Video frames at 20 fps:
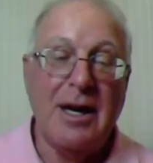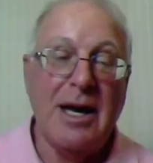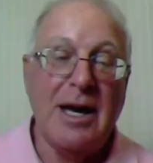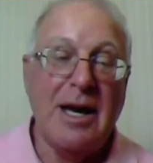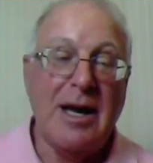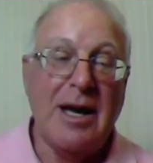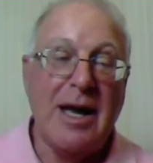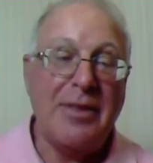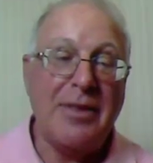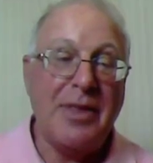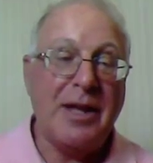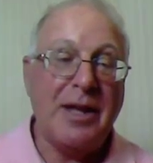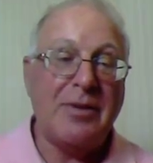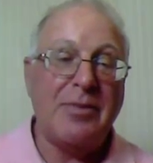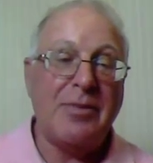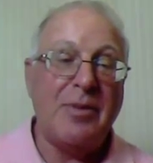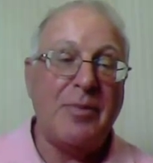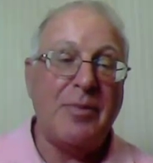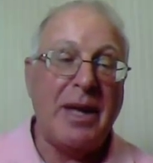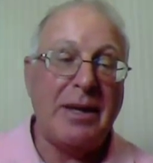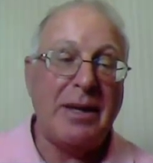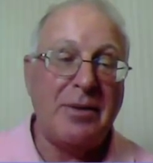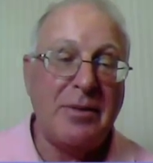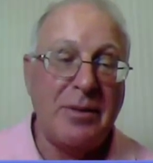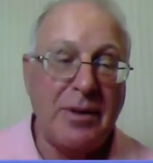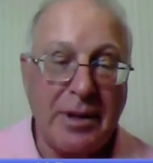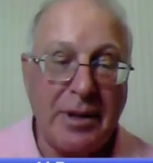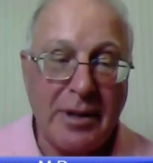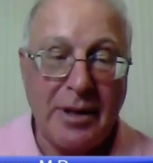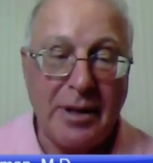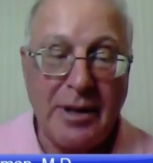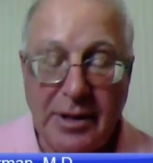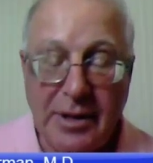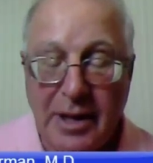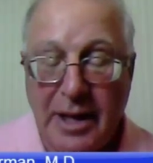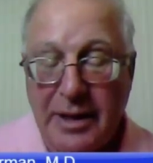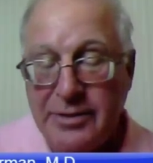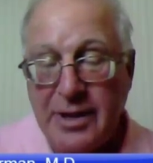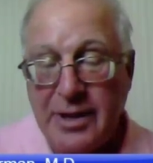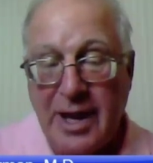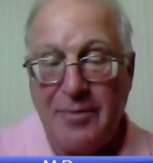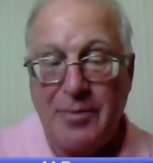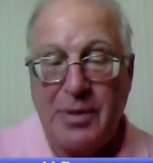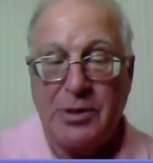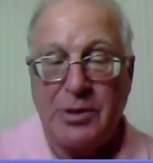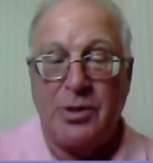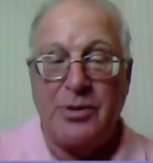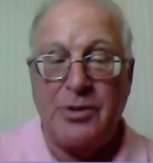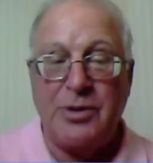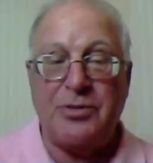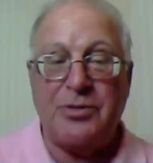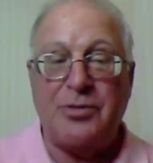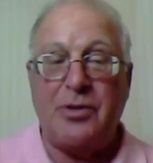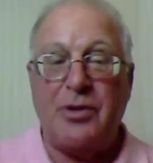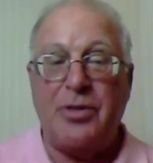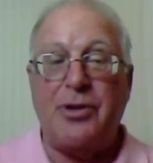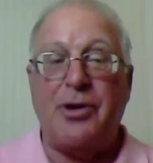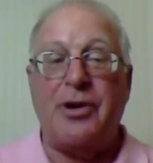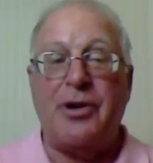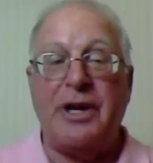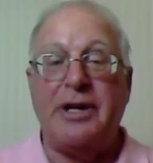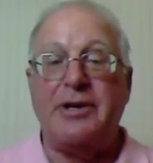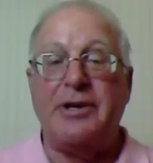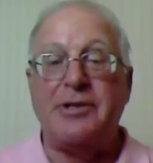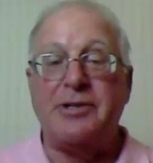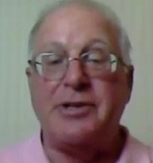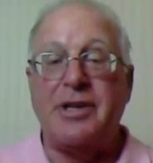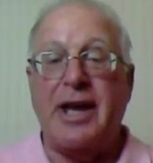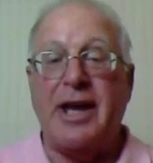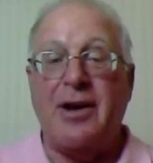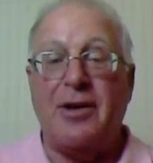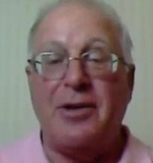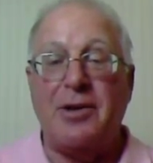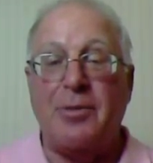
I think the main, like I said, I've been doing this for 30 years now,